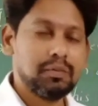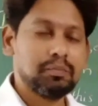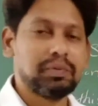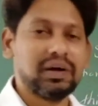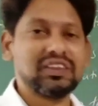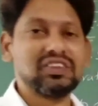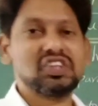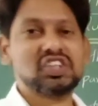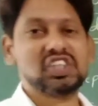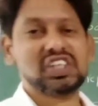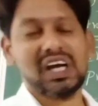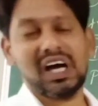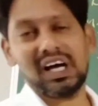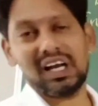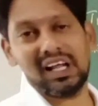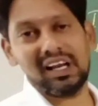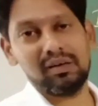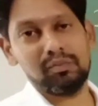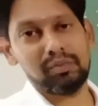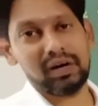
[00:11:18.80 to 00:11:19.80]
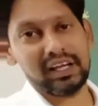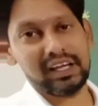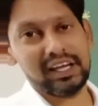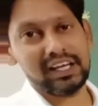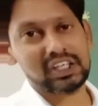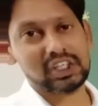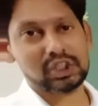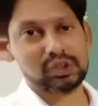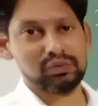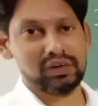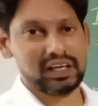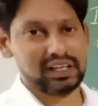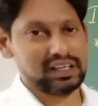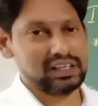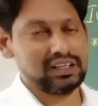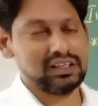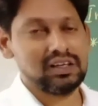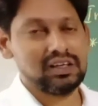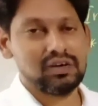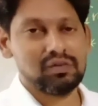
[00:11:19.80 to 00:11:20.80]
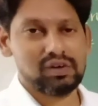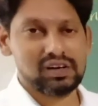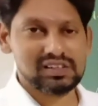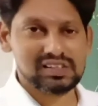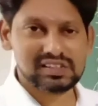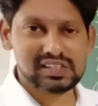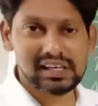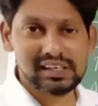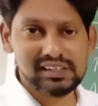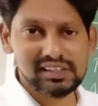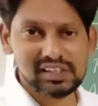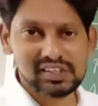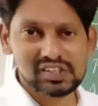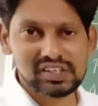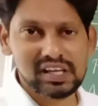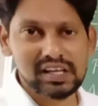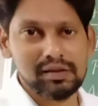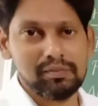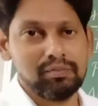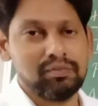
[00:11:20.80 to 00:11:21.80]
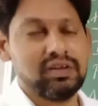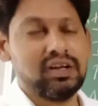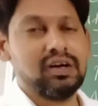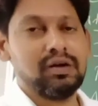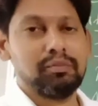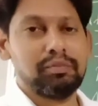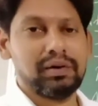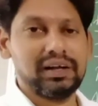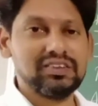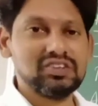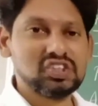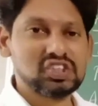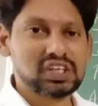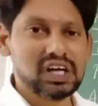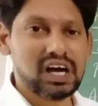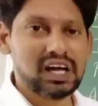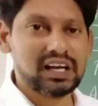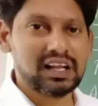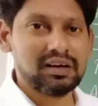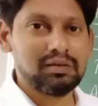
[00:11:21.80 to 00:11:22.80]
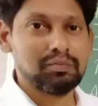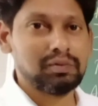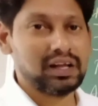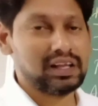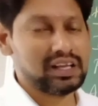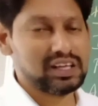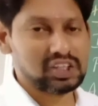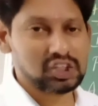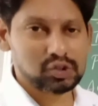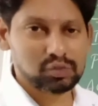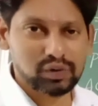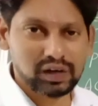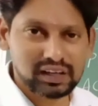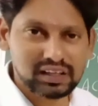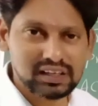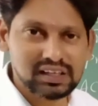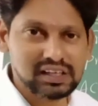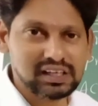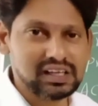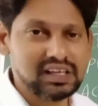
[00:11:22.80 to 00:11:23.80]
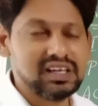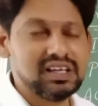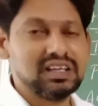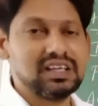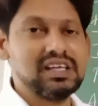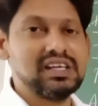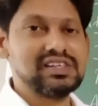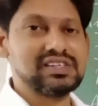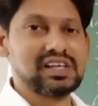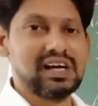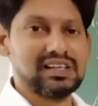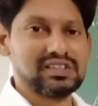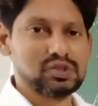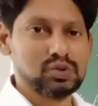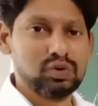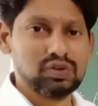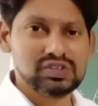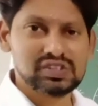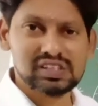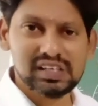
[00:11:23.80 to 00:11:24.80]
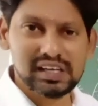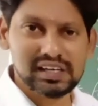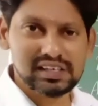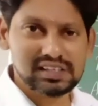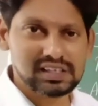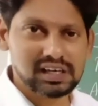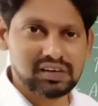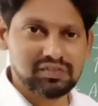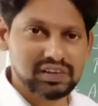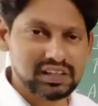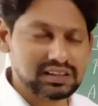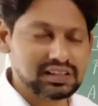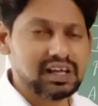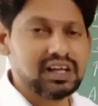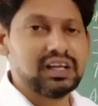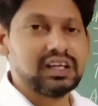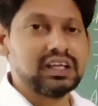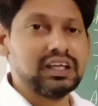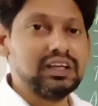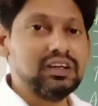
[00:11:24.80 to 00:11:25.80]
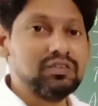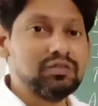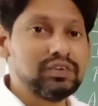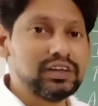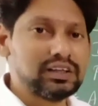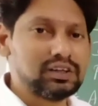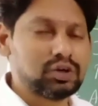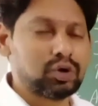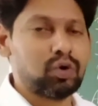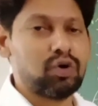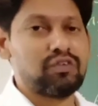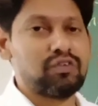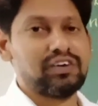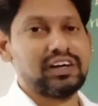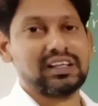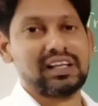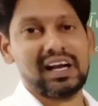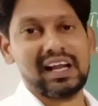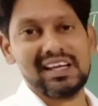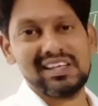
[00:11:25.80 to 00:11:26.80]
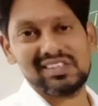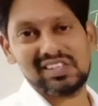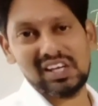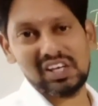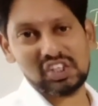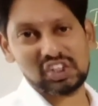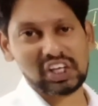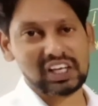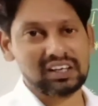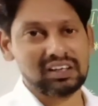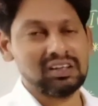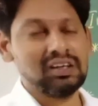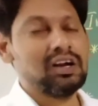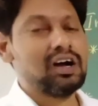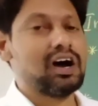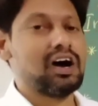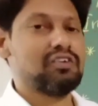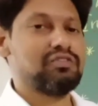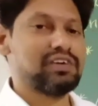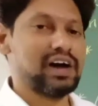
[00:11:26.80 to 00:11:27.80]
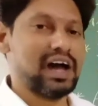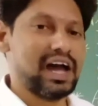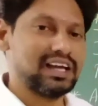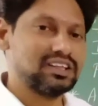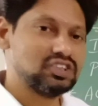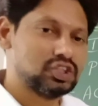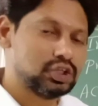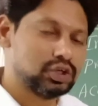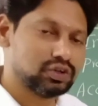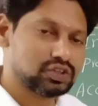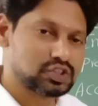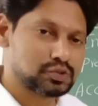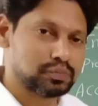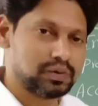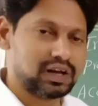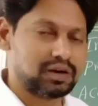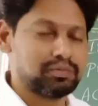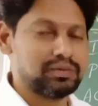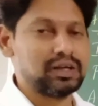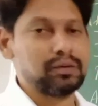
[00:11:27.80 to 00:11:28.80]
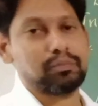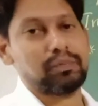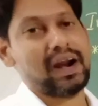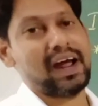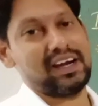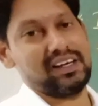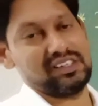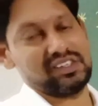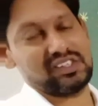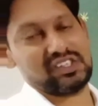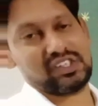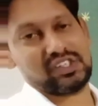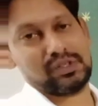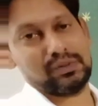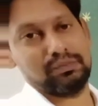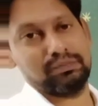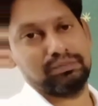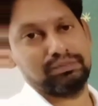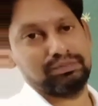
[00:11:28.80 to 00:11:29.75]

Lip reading: Panchanan Maheshwari, what is the scientist's name? Panchanan Maheshwari is associated with in vitro fertilization of angiospermic plants.